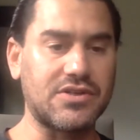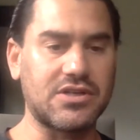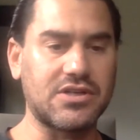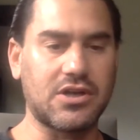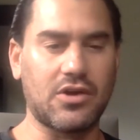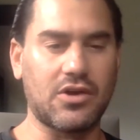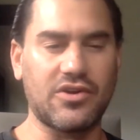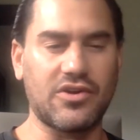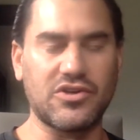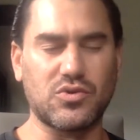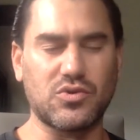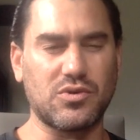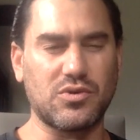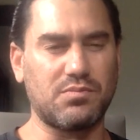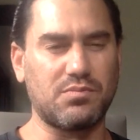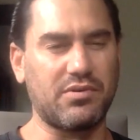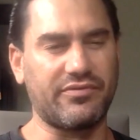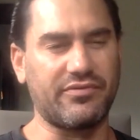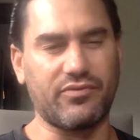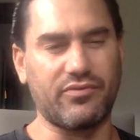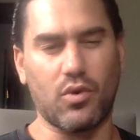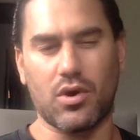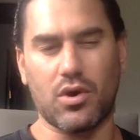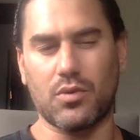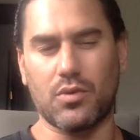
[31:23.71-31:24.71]
This was
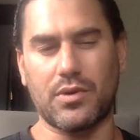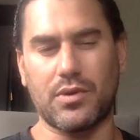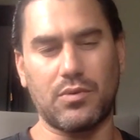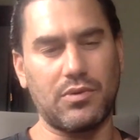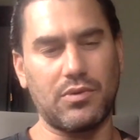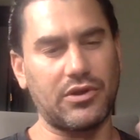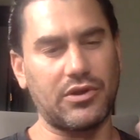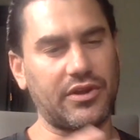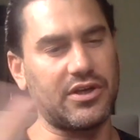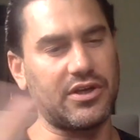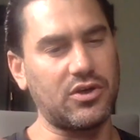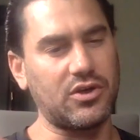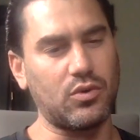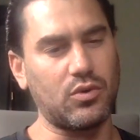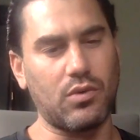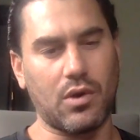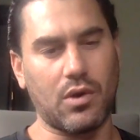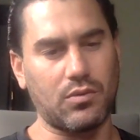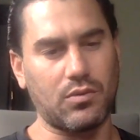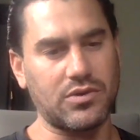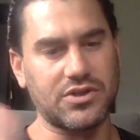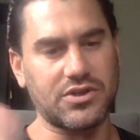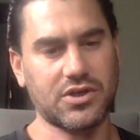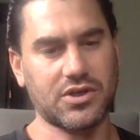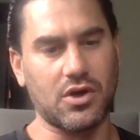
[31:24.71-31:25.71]
before we really knew
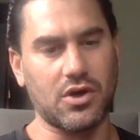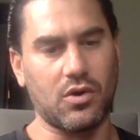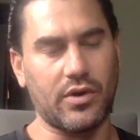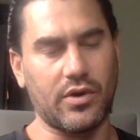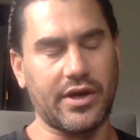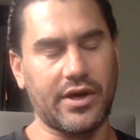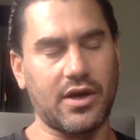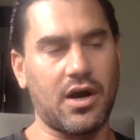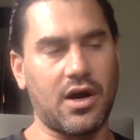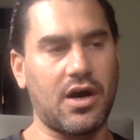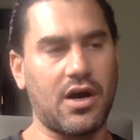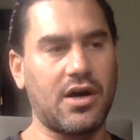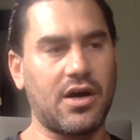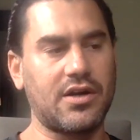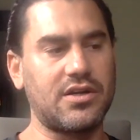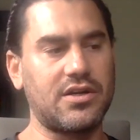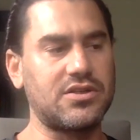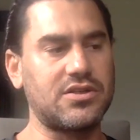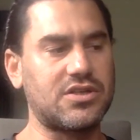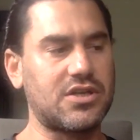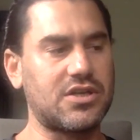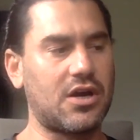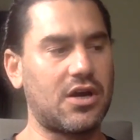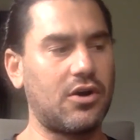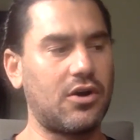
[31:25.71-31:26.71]
what was going on. And
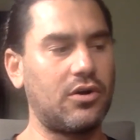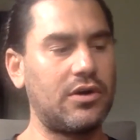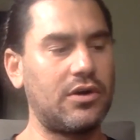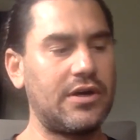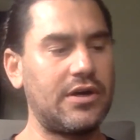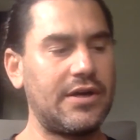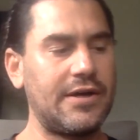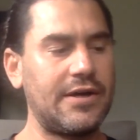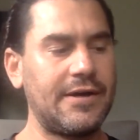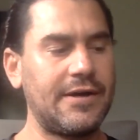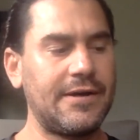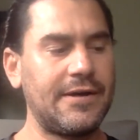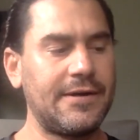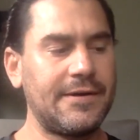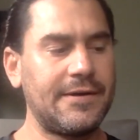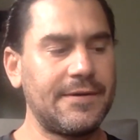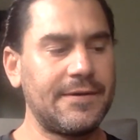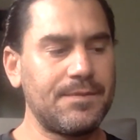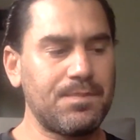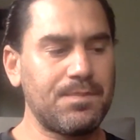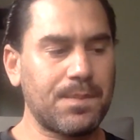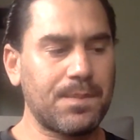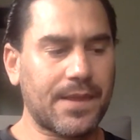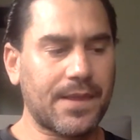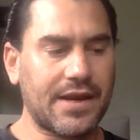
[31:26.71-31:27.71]
so
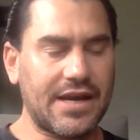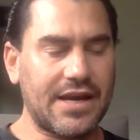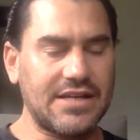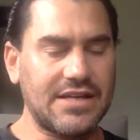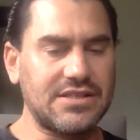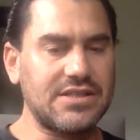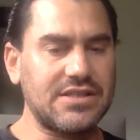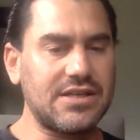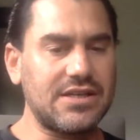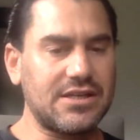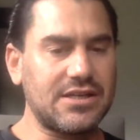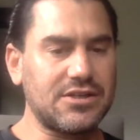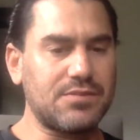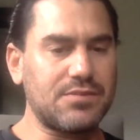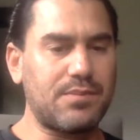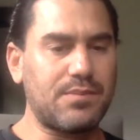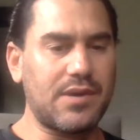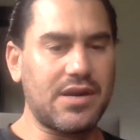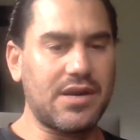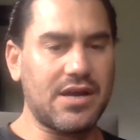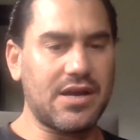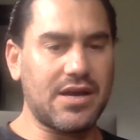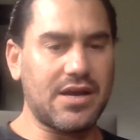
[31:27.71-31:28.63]
it's been